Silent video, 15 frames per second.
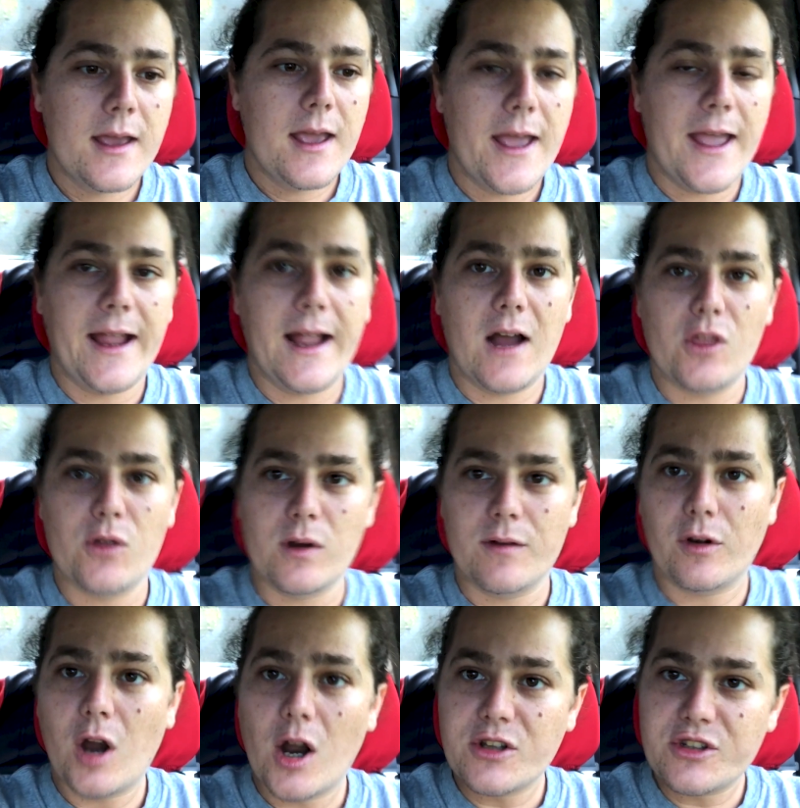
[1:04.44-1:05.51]
hang out in the
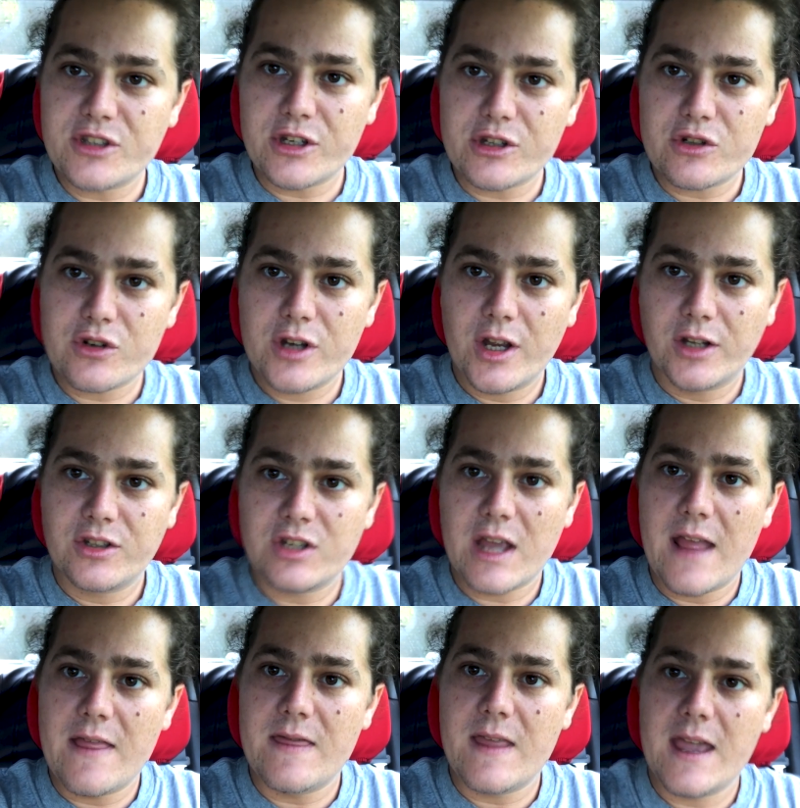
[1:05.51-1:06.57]
River Arts District,
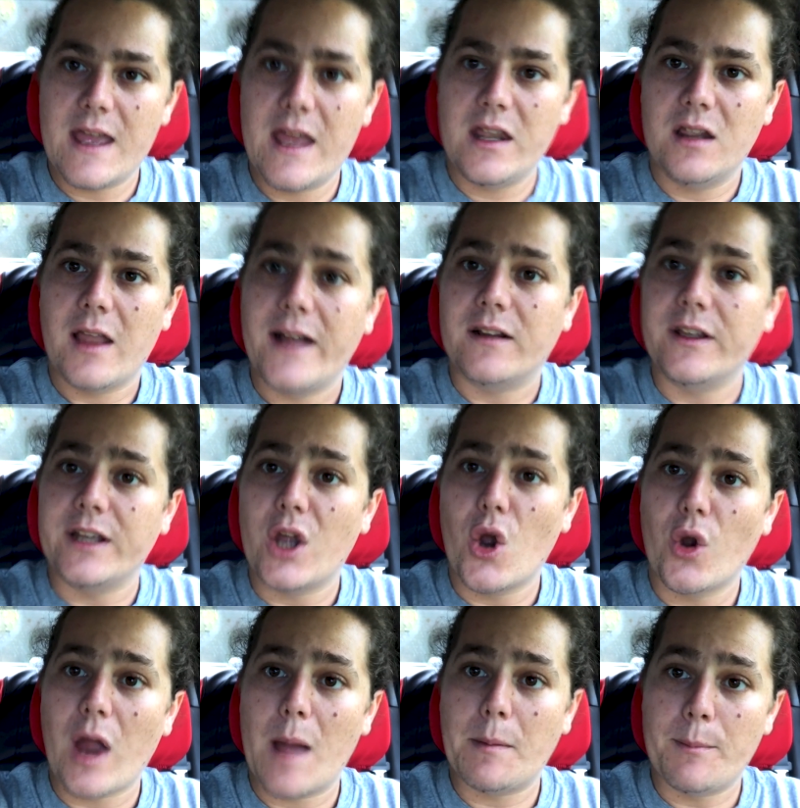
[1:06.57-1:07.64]
and then likely go
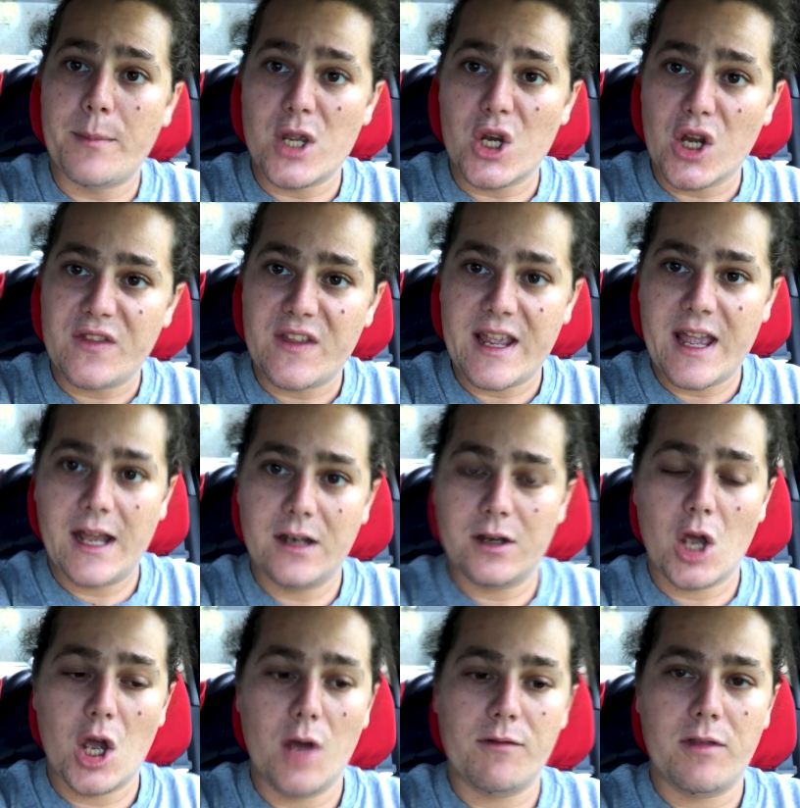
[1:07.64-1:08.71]
grab a beer at the end
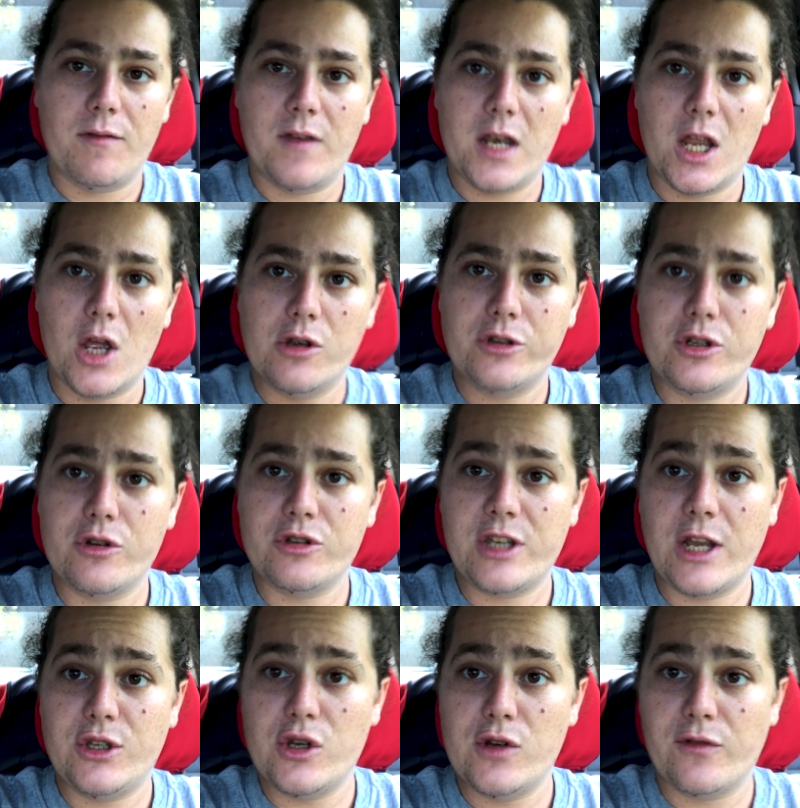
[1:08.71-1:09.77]
of the video. So
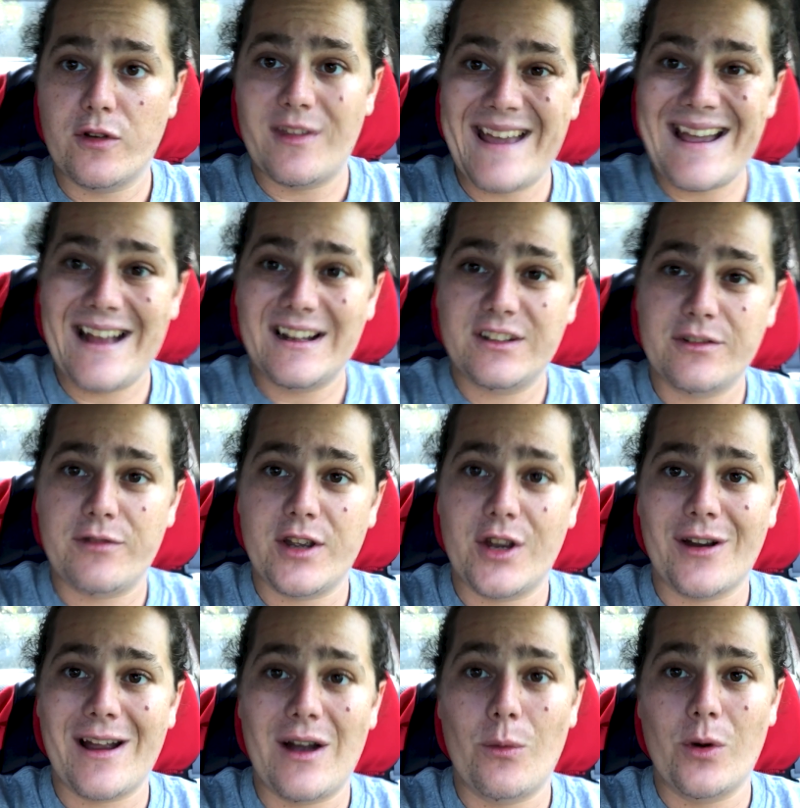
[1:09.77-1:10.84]
stay tuned for that to figure
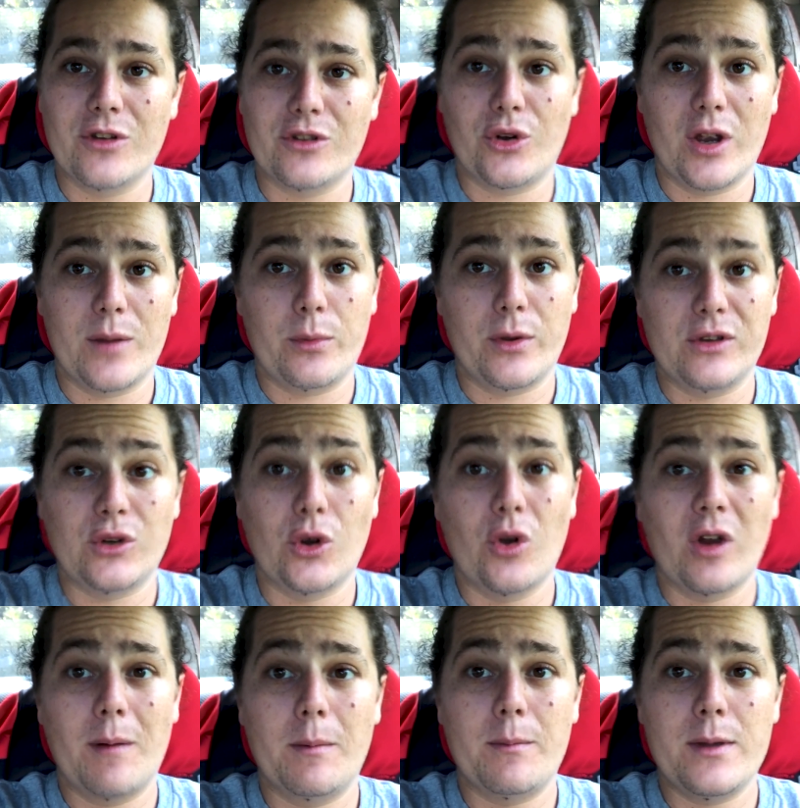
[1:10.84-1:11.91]
out where's a great place to go
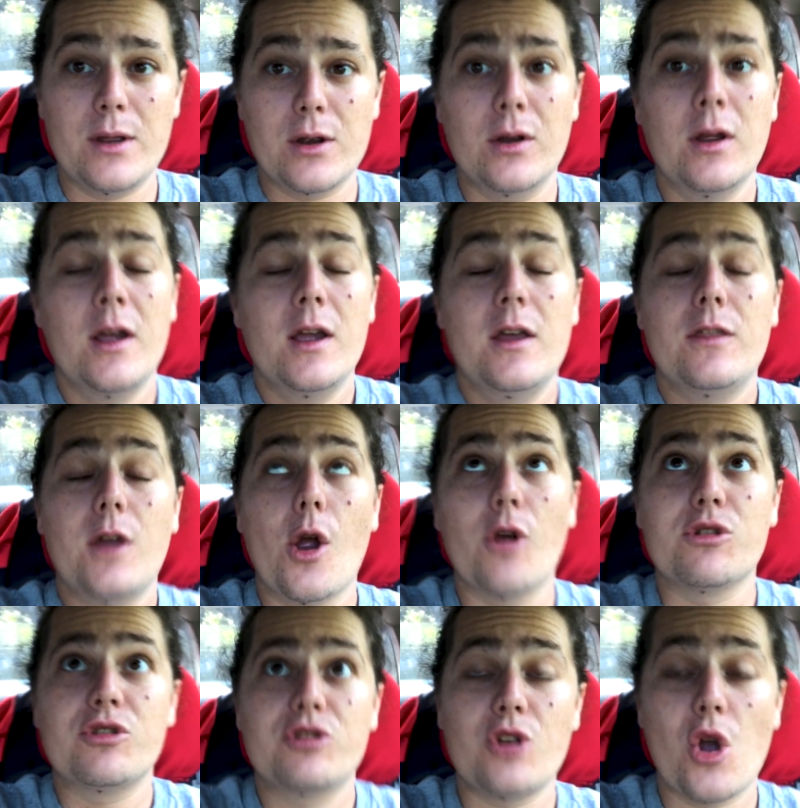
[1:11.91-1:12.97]
grab a beer. There are
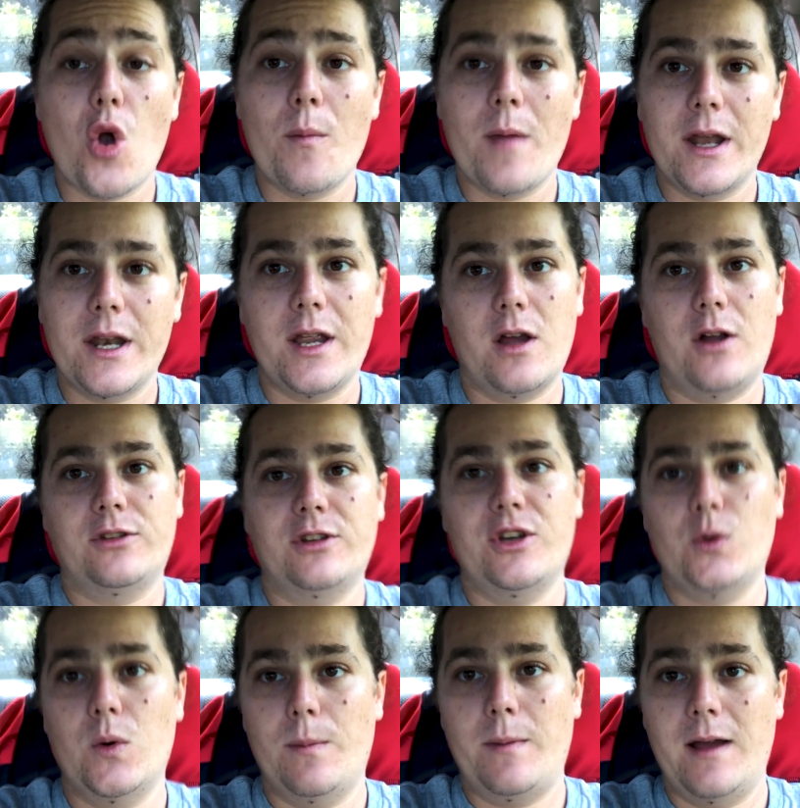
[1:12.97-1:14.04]
so many. I'll tell you
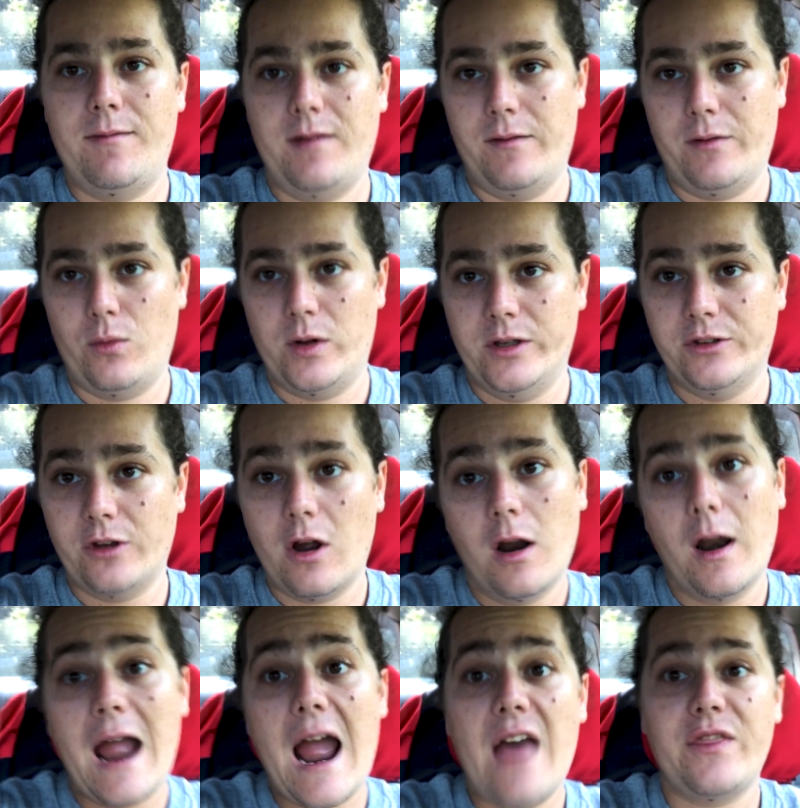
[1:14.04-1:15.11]
what my favorite ones are
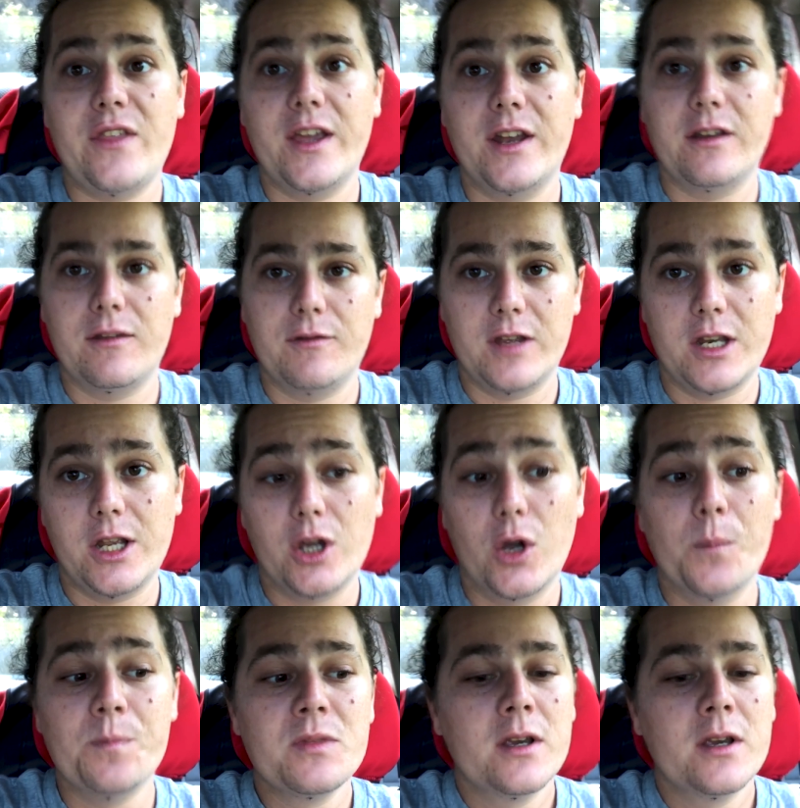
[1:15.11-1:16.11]
at the end of the video.